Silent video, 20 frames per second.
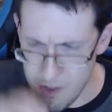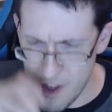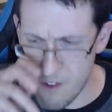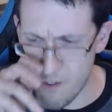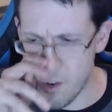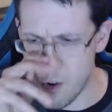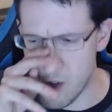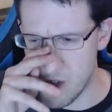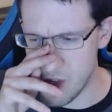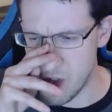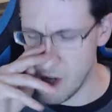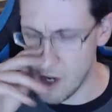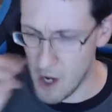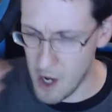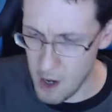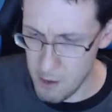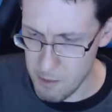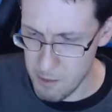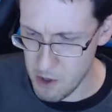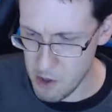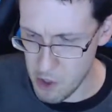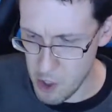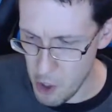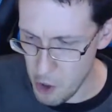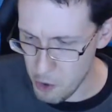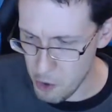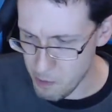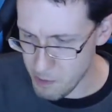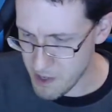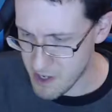verse um,
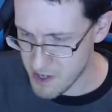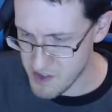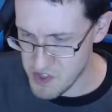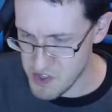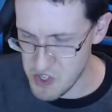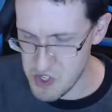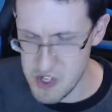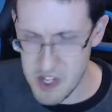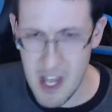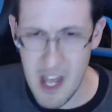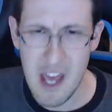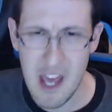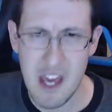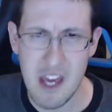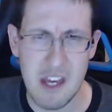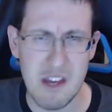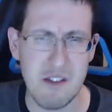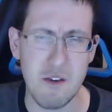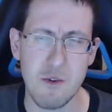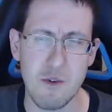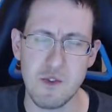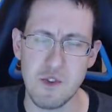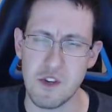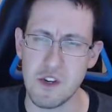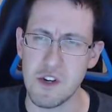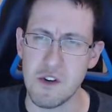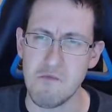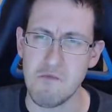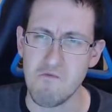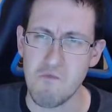alone because today there was
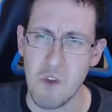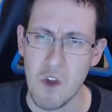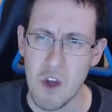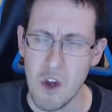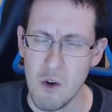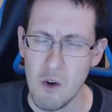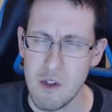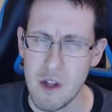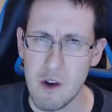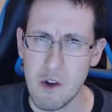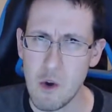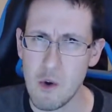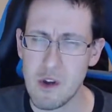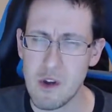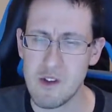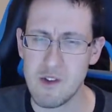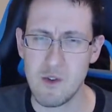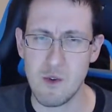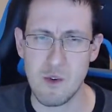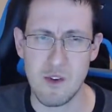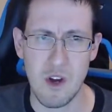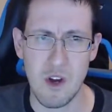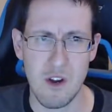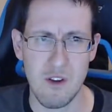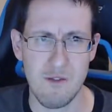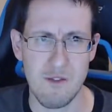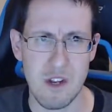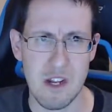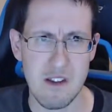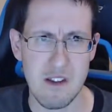a without going into a ton
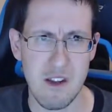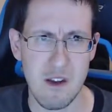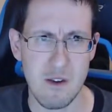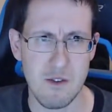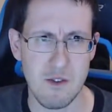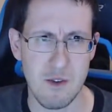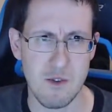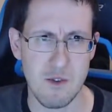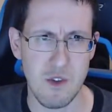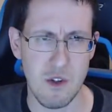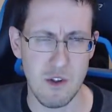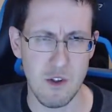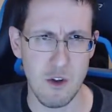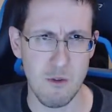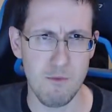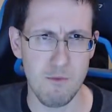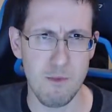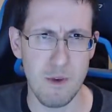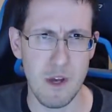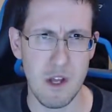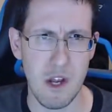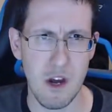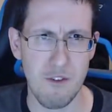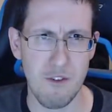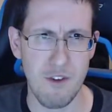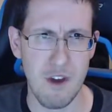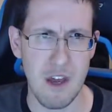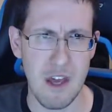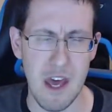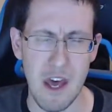of details, there was a little bit of
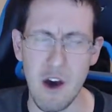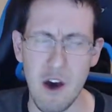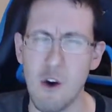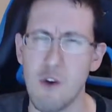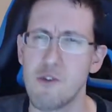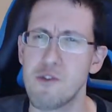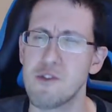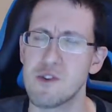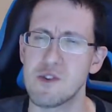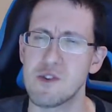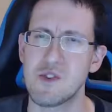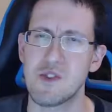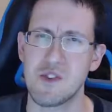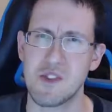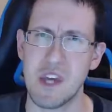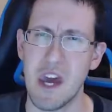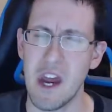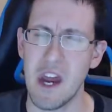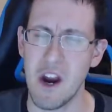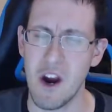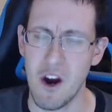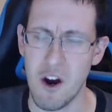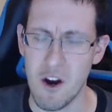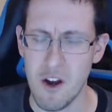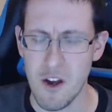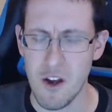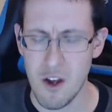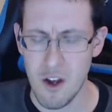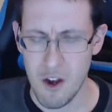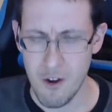a health scare
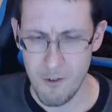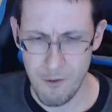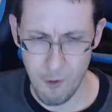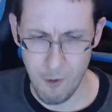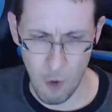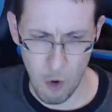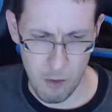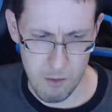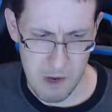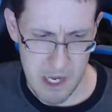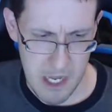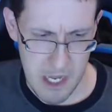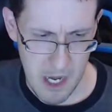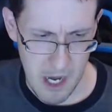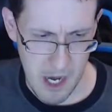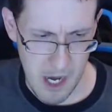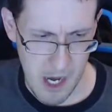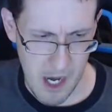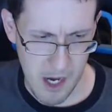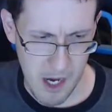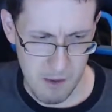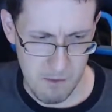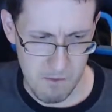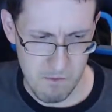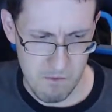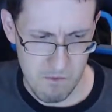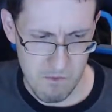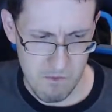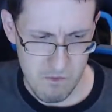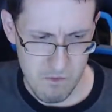for me.
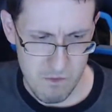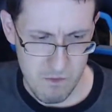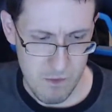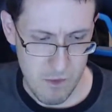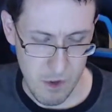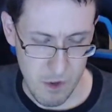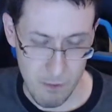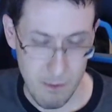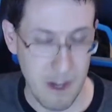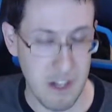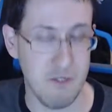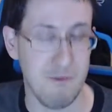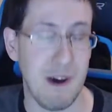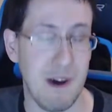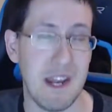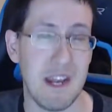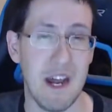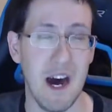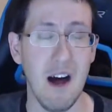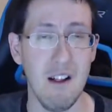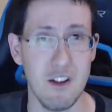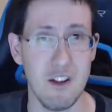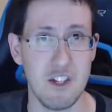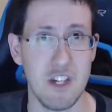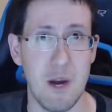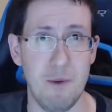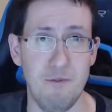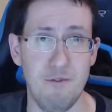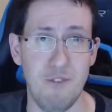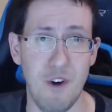Um, to the best of my knowledge,
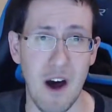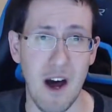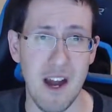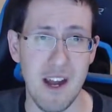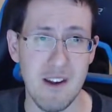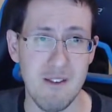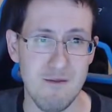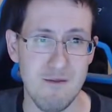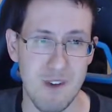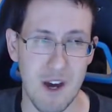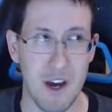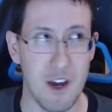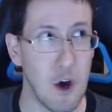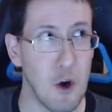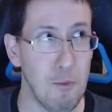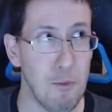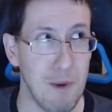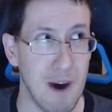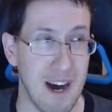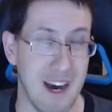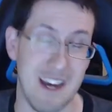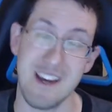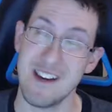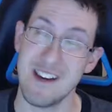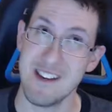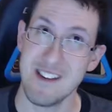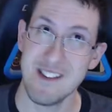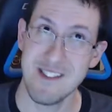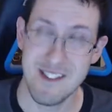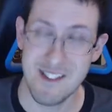I'm fine. I hope I
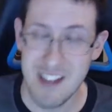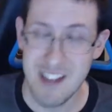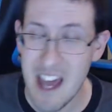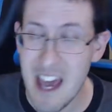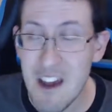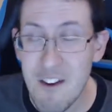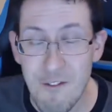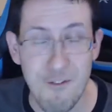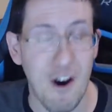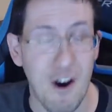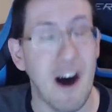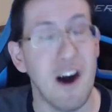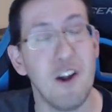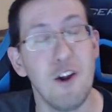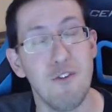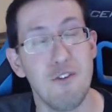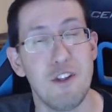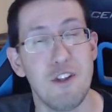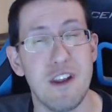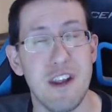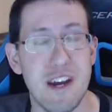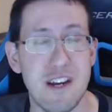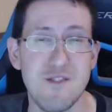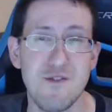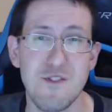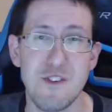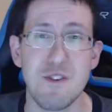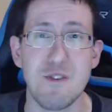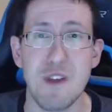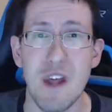stay fine over the next
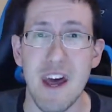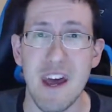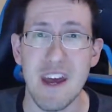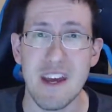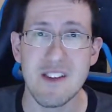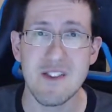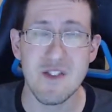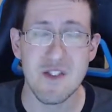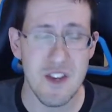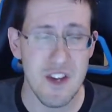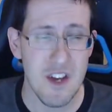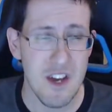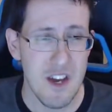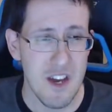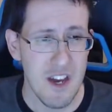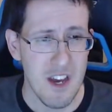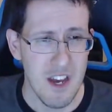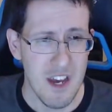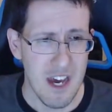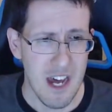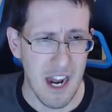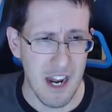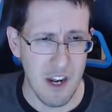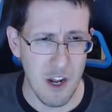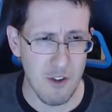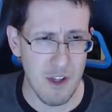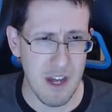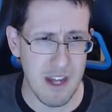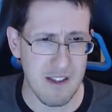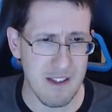few days. And I
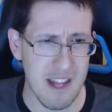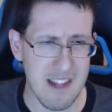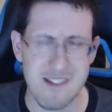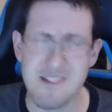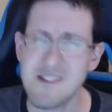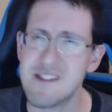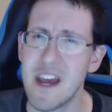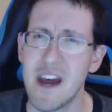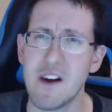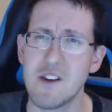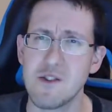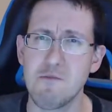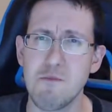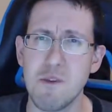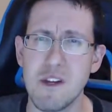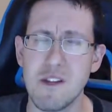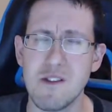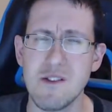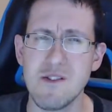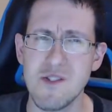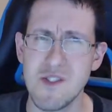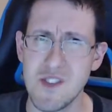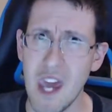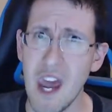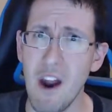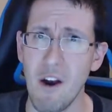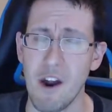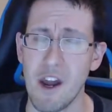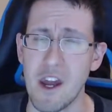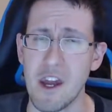know that that sounds a bit
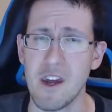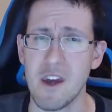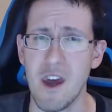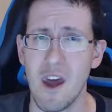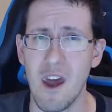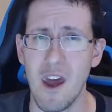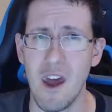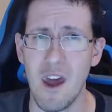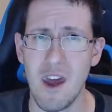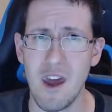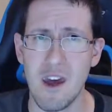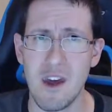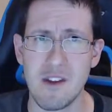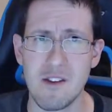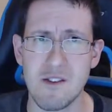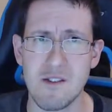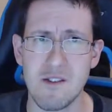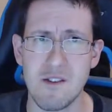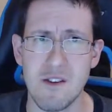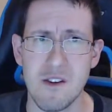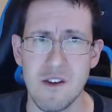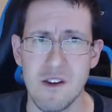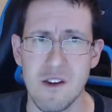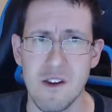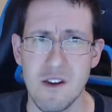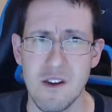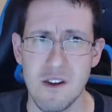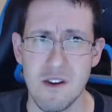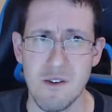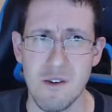scary, and
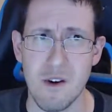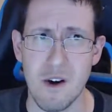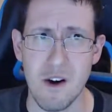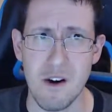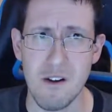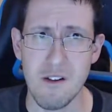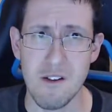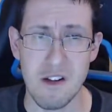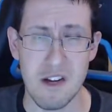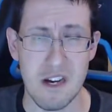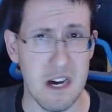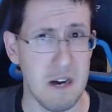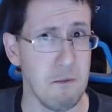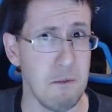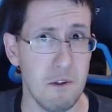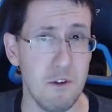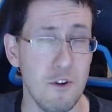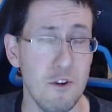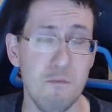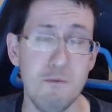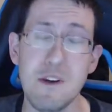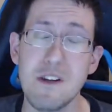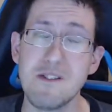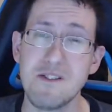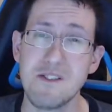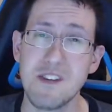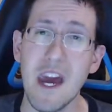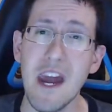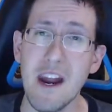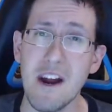well, I'm a little bit
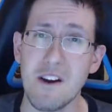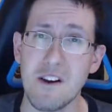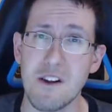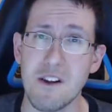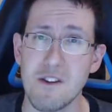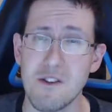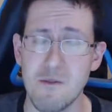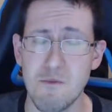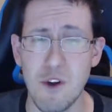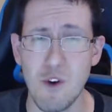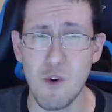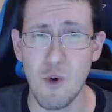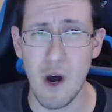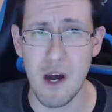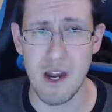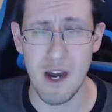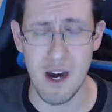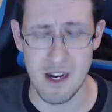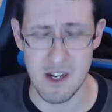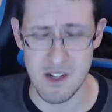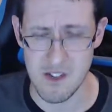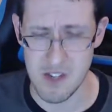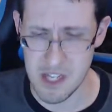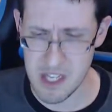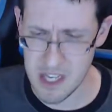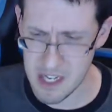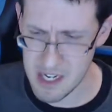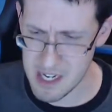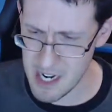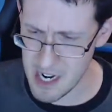scared, to be quite honest.
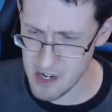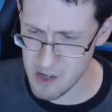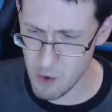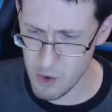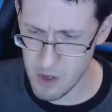Again, not going